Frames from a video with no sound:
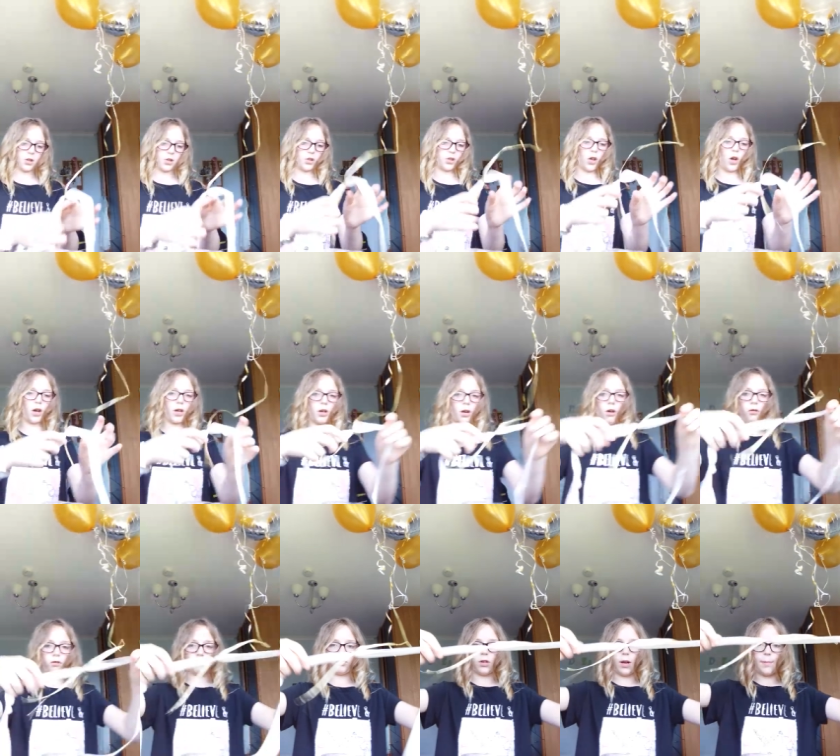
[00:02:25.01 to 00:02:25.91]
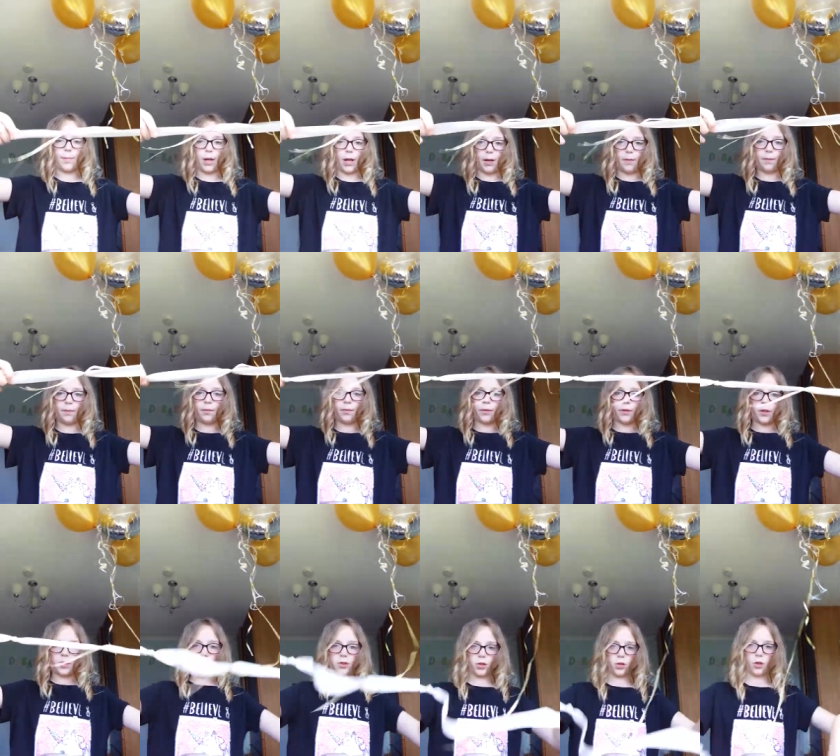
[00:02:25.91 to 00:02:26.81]
to just tie a ribbon
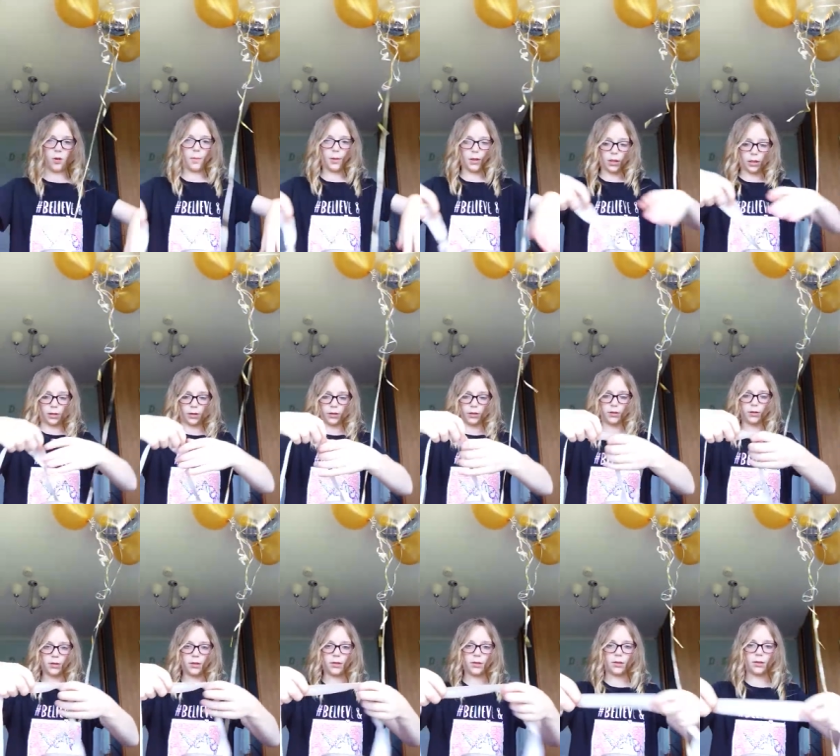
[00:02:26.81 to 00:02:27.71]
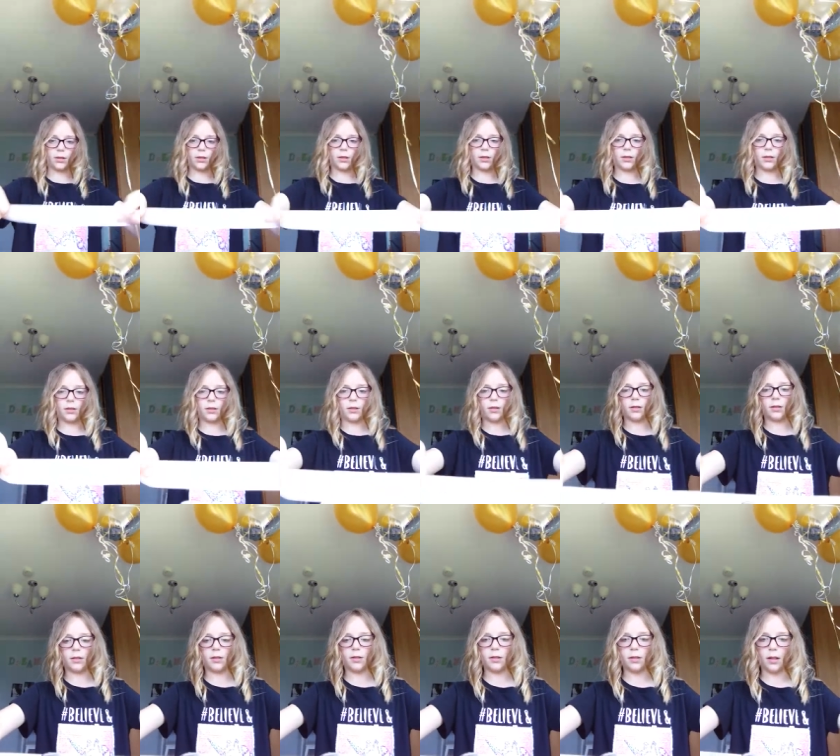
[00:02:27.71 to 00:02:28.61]
to your balloons
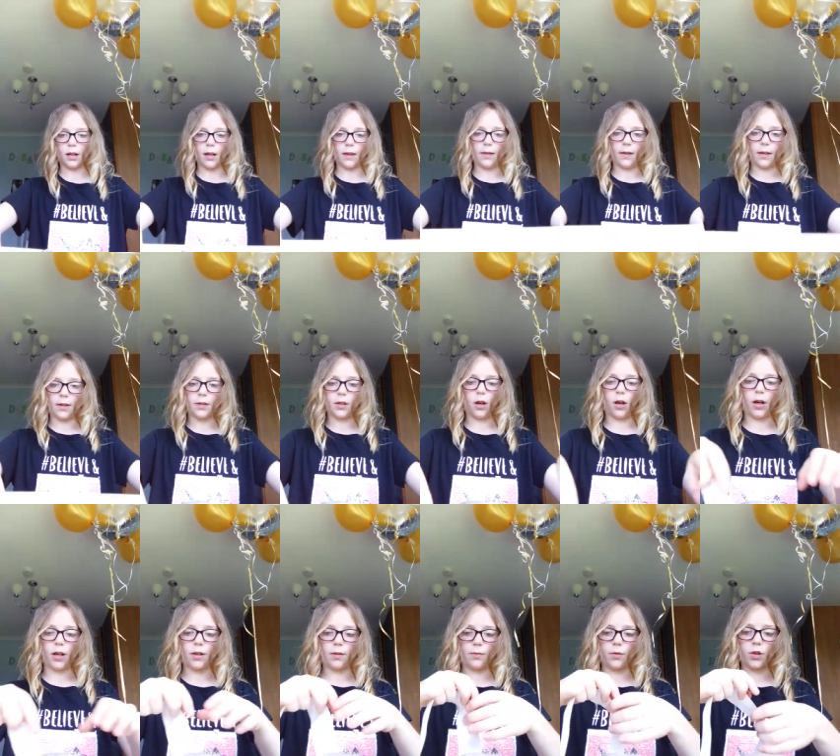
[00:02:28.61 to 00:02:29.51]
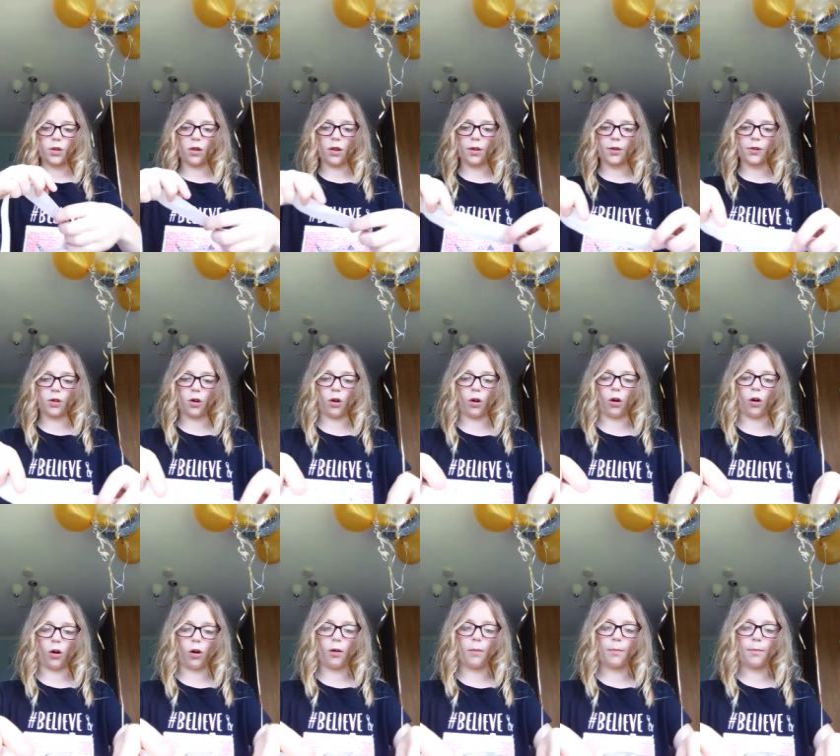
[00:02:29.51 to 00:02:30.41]
and then tie them to the
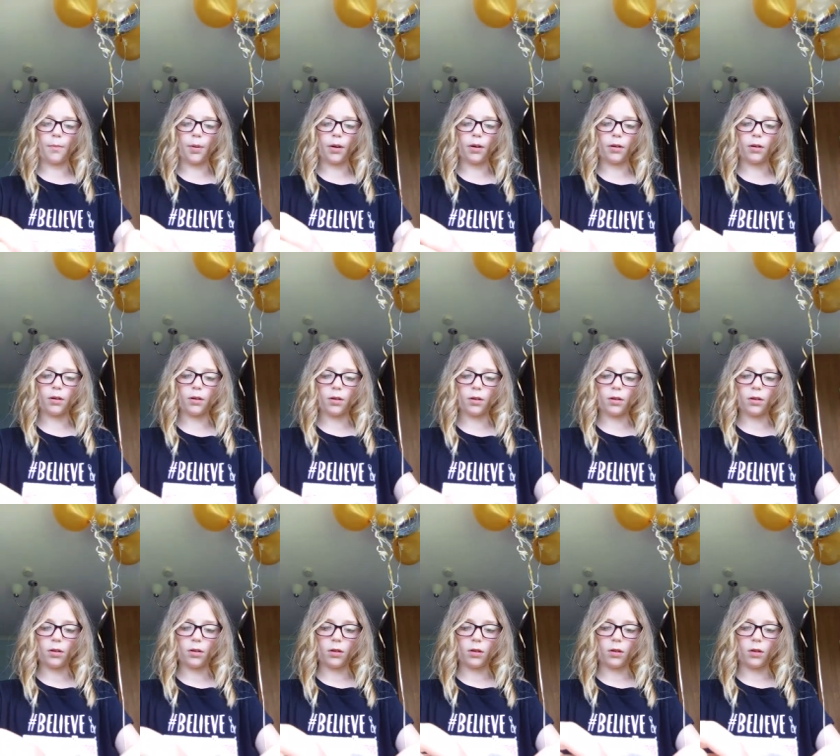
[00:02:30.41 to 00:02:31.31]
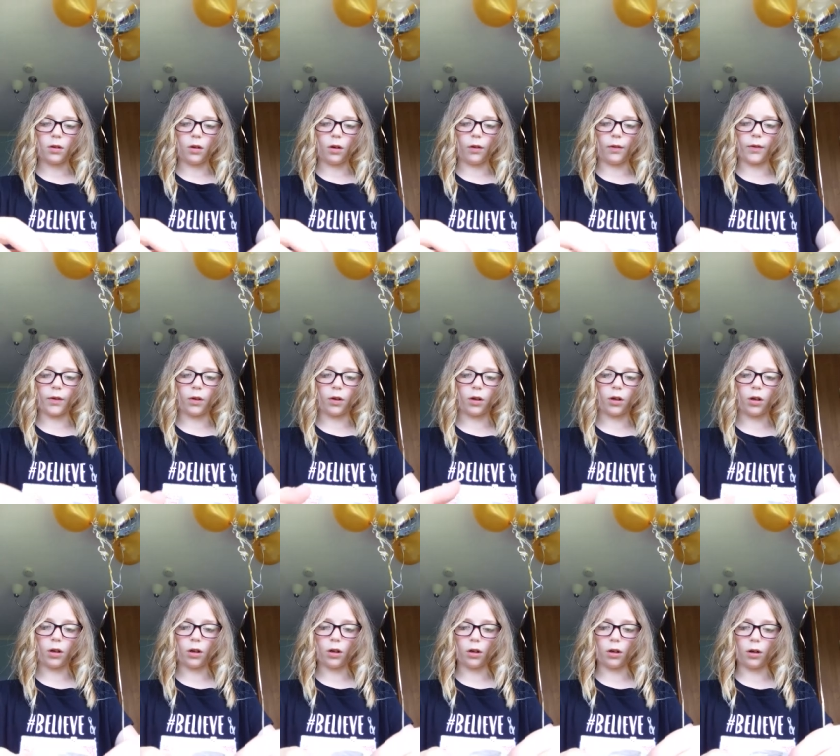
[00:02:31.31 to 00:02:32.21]
top of your
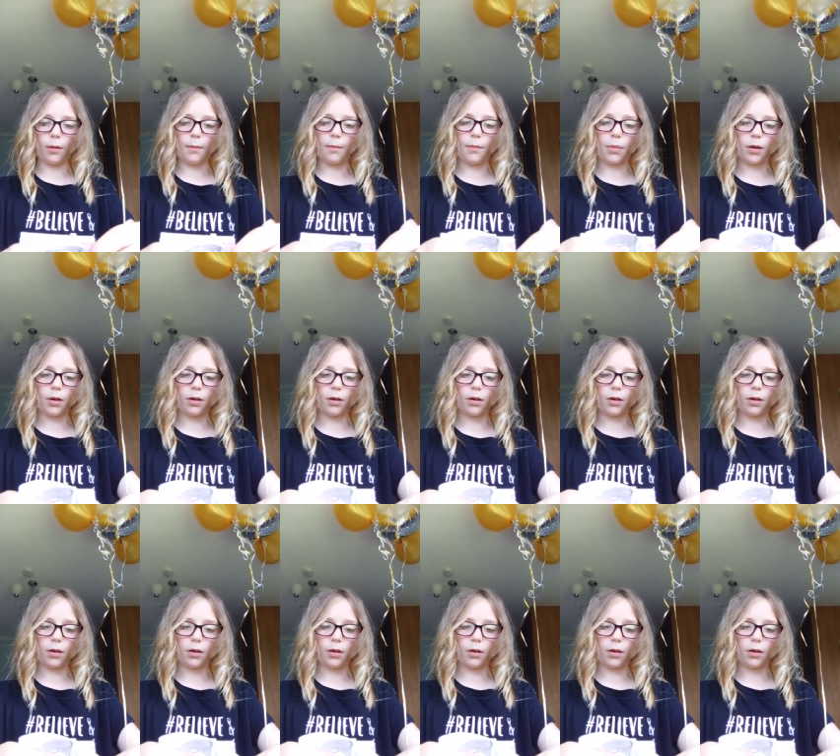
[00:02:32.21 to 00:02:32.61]
cup.